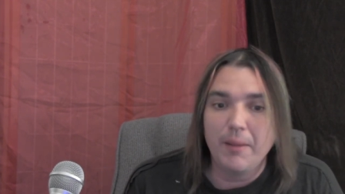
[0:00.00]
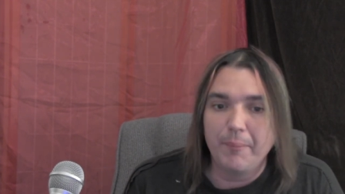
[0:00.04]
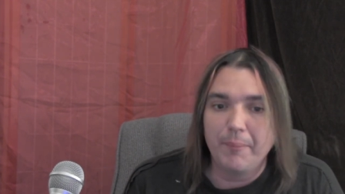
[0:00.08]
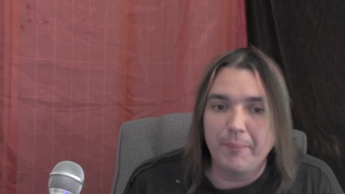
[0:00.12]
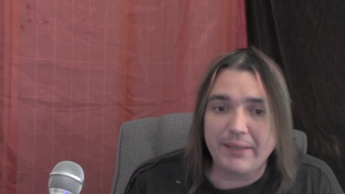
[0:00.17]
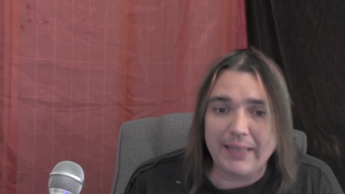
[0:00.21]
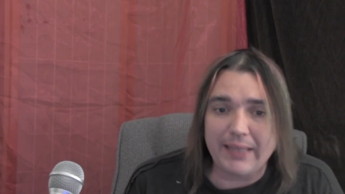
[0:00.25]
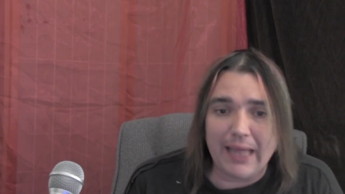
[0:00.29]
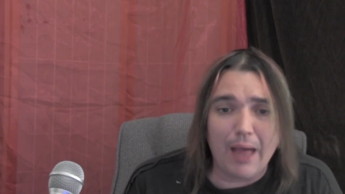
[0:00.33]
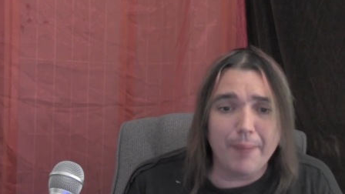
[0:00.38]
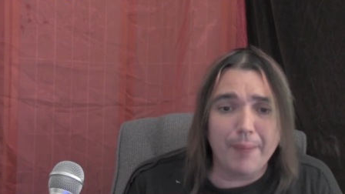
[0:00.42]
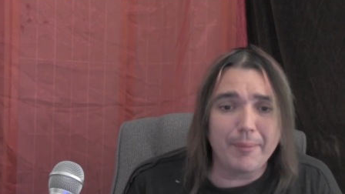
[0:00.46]

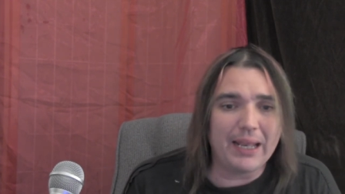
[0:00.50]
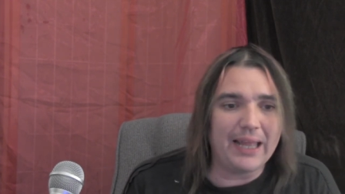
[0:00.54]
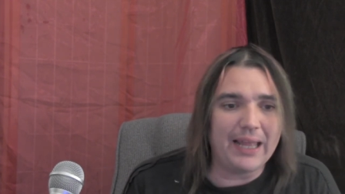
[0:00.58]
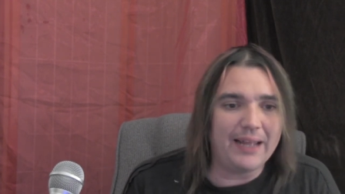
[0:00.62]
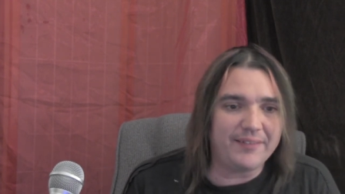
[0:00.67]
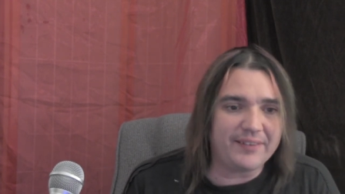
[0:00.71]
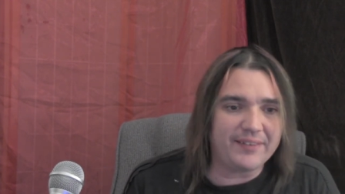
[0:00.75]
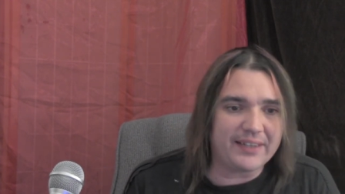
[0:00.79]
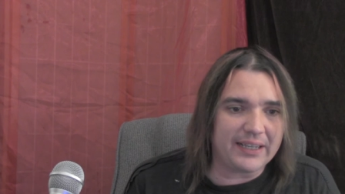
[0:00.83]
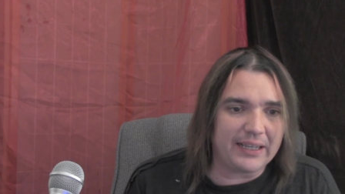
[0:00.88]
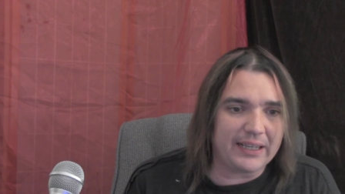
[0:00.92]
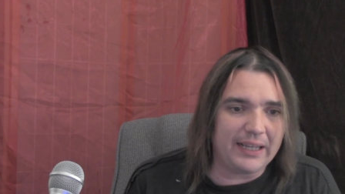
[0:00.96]

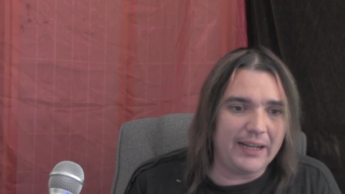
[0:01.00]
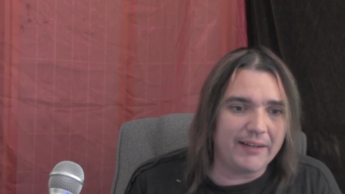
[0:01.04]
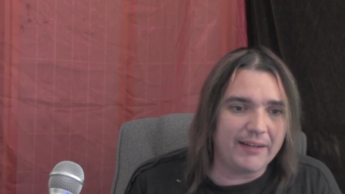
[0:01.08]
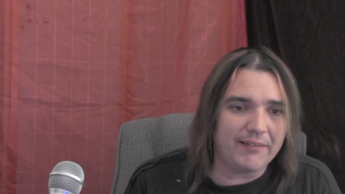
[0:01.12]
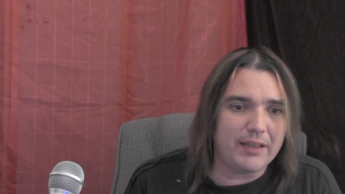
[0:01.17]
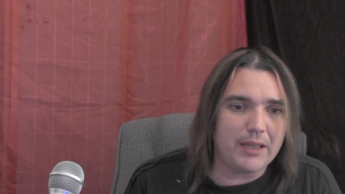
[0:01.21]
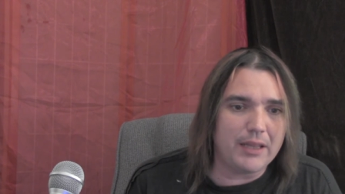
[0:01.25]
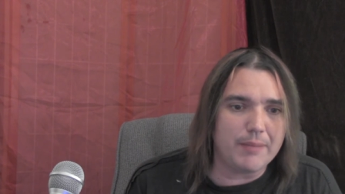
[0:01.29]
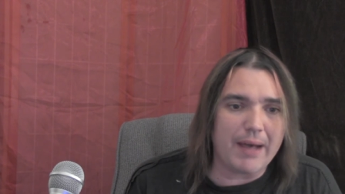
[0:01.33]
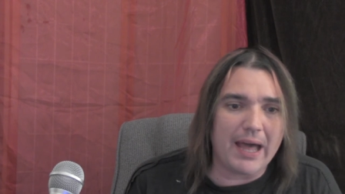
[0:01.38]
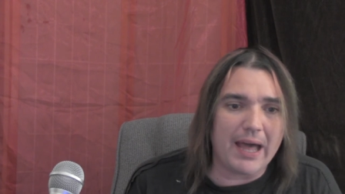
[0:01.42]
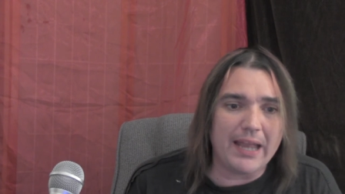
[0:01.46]
Metabolites can linger
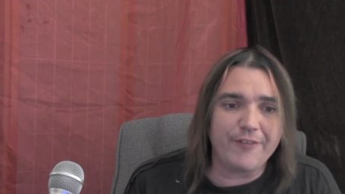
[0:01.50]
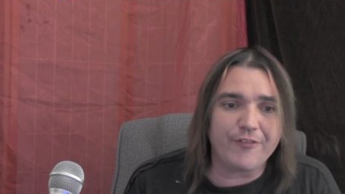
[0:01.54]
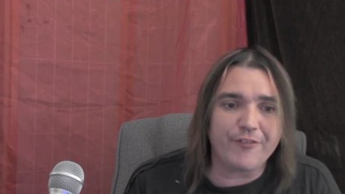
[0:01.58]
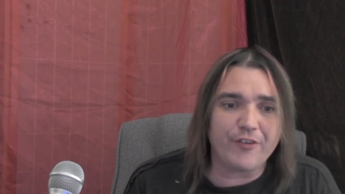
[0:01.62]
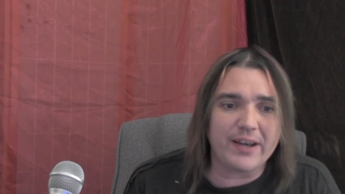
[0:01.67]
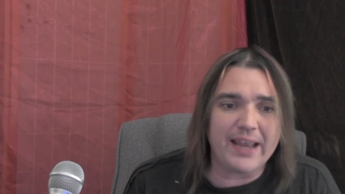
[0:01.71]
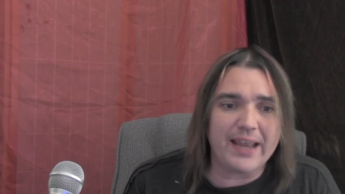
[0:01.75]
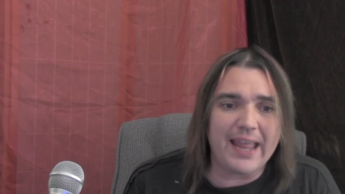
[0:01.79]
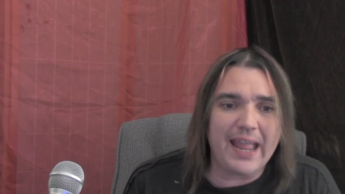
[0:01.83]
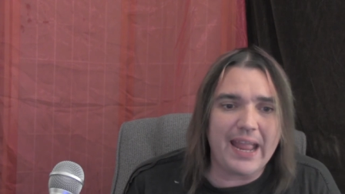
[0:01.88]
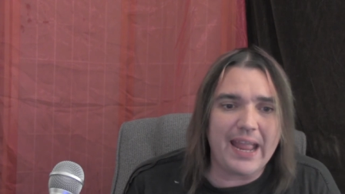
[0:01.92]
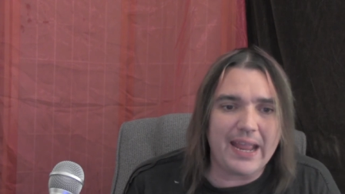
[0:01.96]
in the body for
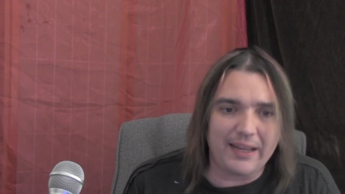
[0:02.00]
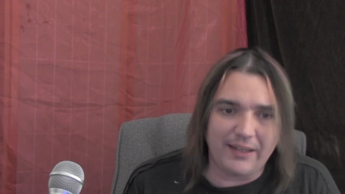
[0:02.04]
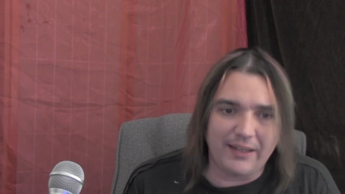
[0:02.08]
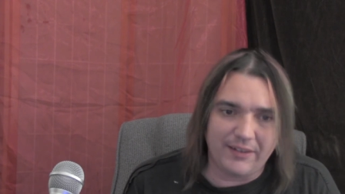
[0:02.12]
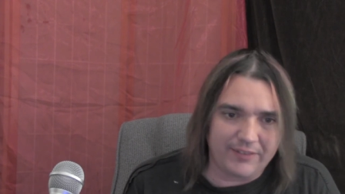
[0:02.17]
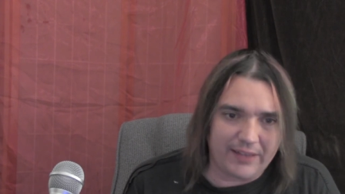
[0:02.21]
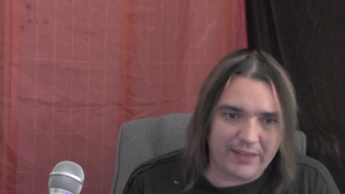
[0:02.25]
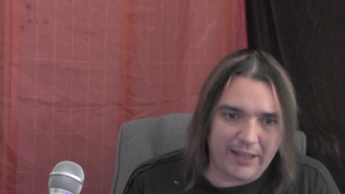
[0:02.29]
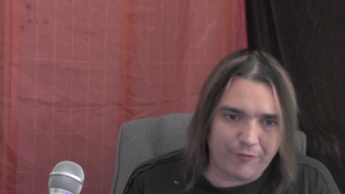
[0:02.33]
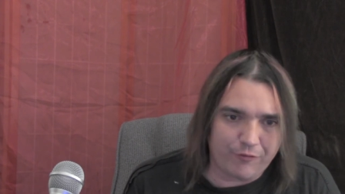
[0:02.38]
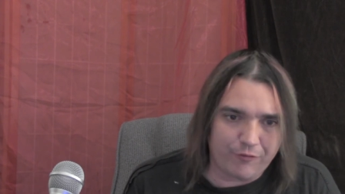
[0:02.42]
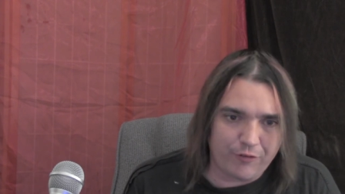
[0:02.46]

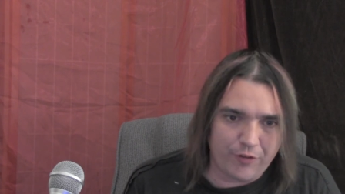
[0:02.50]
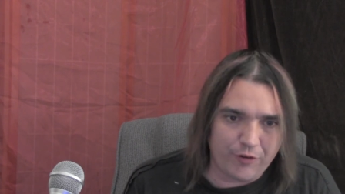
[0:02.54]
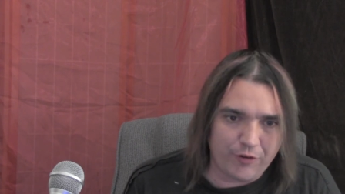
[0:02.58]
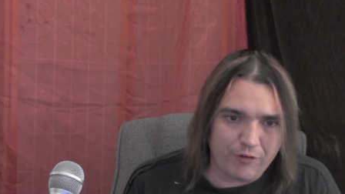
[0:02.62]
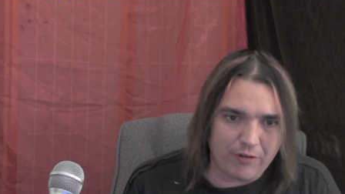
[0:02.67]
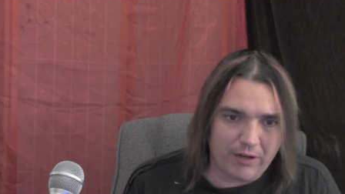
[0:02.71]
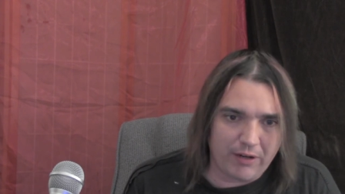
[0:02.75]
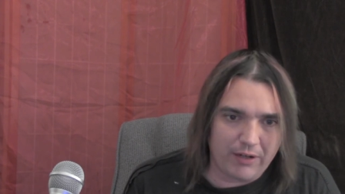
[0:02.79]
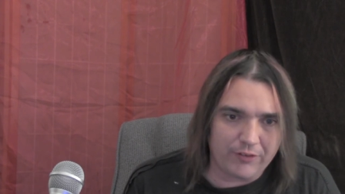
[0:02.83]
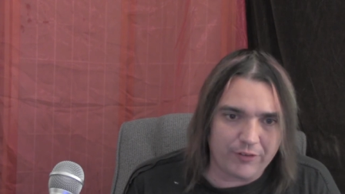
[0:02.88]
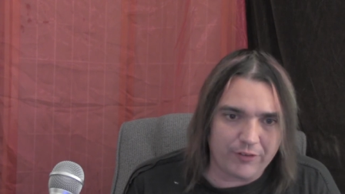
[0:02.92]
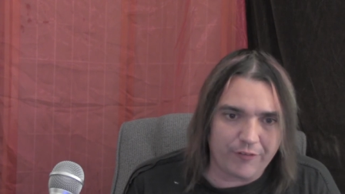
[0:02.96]
days after the
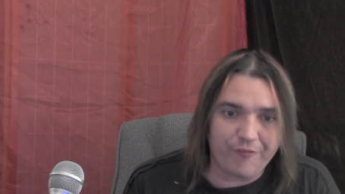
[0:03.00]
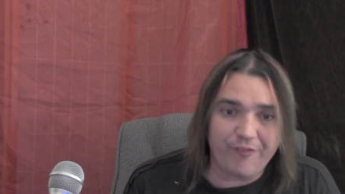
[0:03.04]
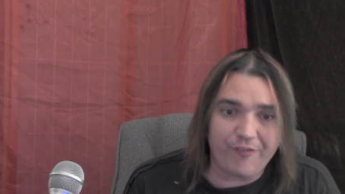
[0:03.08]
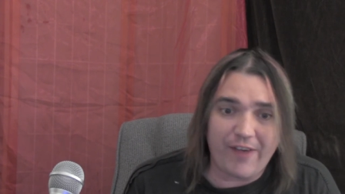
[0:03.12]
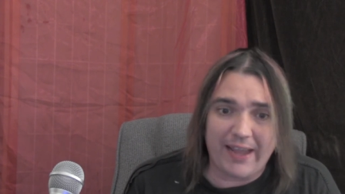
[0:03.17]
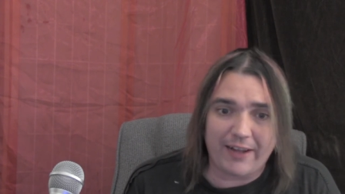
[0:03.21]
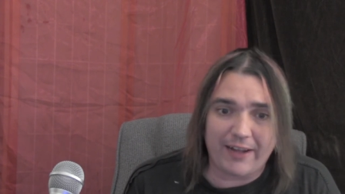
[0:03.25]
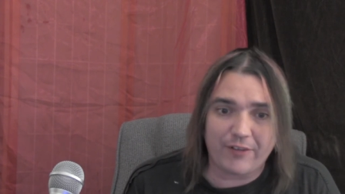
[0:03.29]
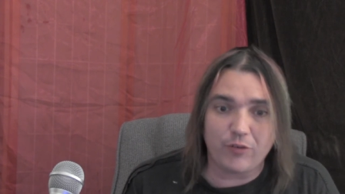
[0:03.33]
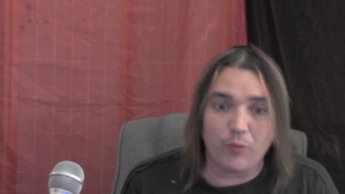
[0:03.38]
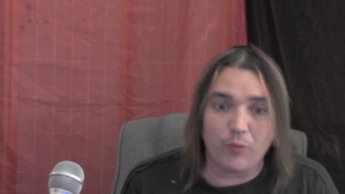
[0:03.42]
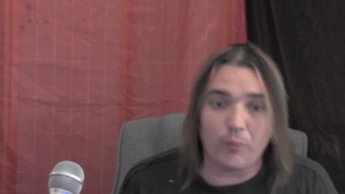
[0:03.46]
drug's
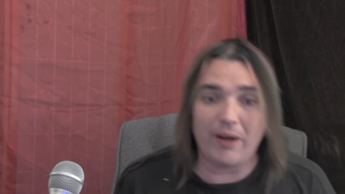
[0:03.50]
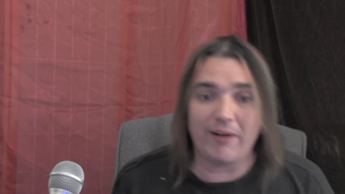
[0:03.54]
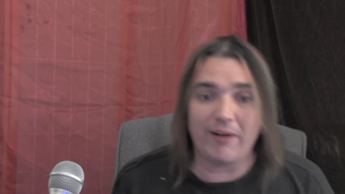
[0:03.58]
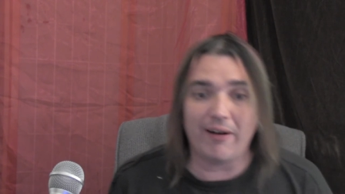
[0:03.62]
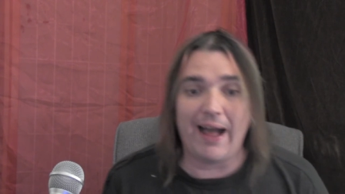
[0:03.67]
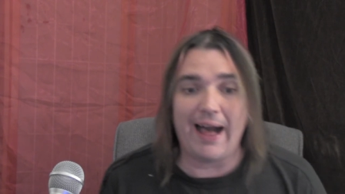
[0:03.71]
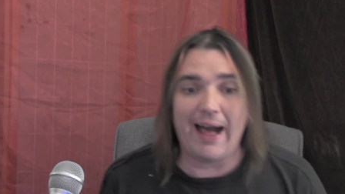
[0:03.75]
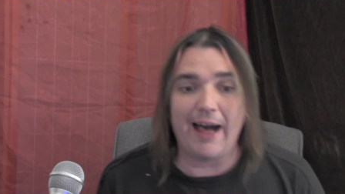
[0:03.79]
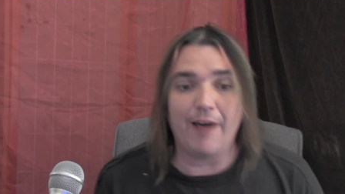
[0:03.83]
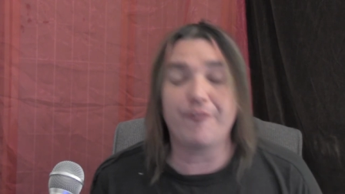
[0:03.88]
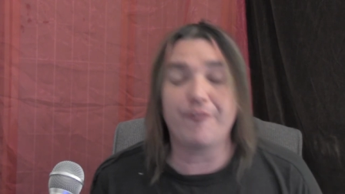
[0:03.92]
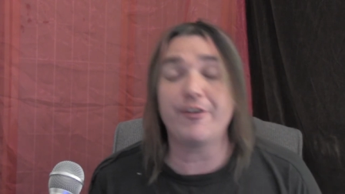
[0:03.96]
effects wear
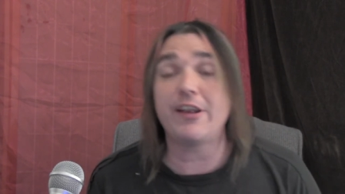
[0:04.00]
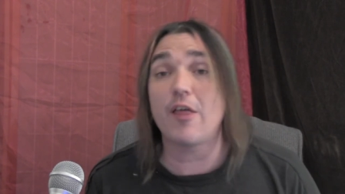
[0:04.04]
off.